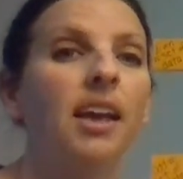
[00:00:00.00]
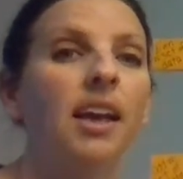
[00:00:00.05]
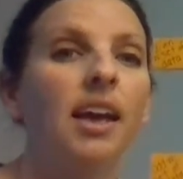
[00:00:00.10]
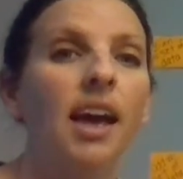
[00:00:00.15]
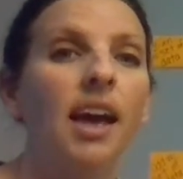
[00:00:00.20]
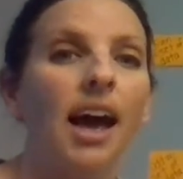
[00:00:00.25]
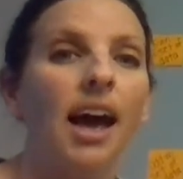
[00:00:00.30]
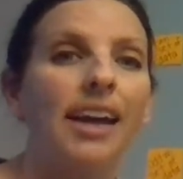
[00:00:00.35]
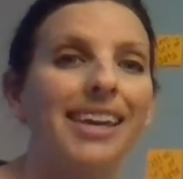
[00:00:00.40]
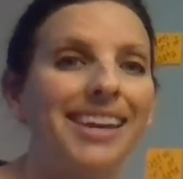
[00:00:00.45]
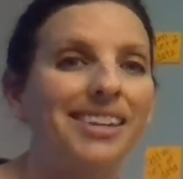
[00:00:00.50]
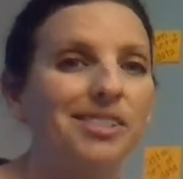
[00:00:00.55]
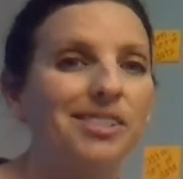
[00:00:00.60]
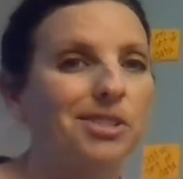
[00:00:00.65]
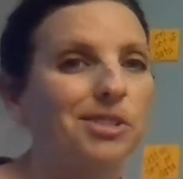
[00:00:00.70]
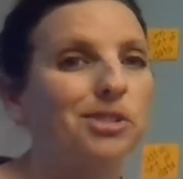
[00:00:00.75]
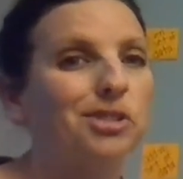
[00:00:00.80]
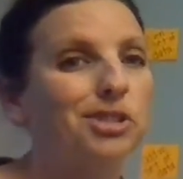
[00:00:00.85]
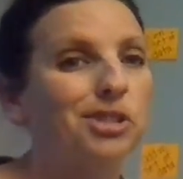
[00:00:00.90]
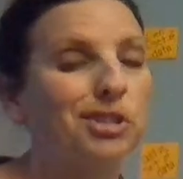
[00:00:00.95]
I can't
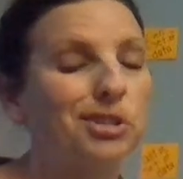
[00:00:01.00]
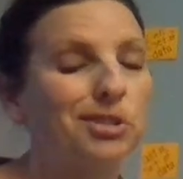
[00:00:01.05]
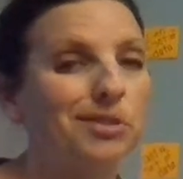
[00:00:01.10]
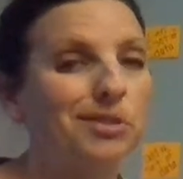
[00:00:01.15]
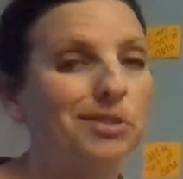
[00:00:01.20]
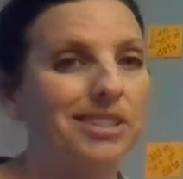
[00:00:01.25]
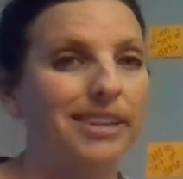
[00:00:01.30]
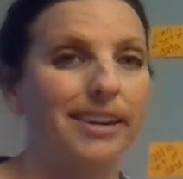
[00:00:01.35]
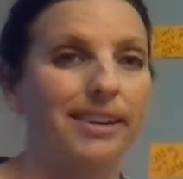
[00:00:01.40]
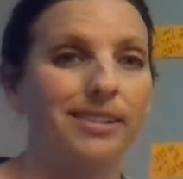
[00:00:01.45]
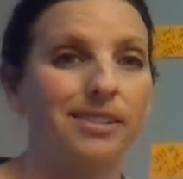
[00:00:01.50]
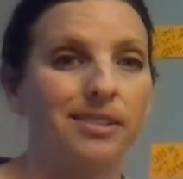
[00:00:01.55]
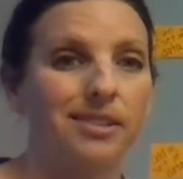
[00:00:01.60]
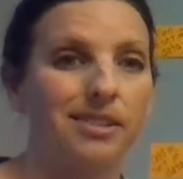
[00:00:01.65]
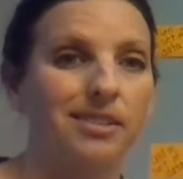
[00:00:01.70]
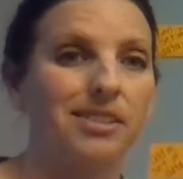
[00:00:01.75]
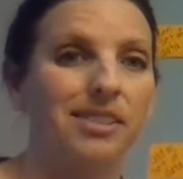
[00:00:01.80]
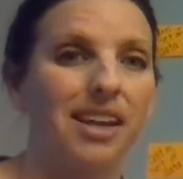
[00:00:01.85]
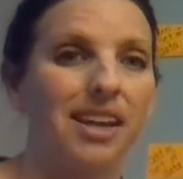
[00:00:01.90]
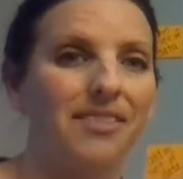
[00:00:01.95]
just choose 6
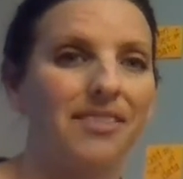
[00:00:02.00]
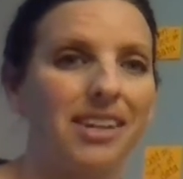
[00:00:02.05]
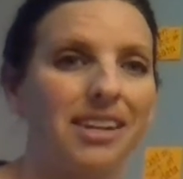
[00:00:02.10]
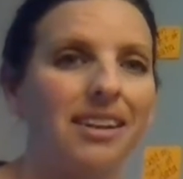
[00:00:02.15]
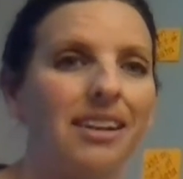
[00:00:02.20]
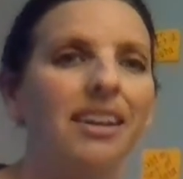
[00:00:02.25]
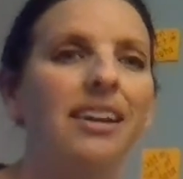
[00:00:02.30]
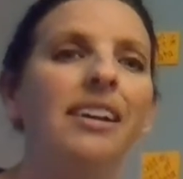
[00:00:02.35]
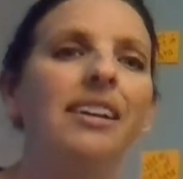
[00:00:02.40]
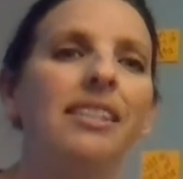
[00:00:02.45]
or 7.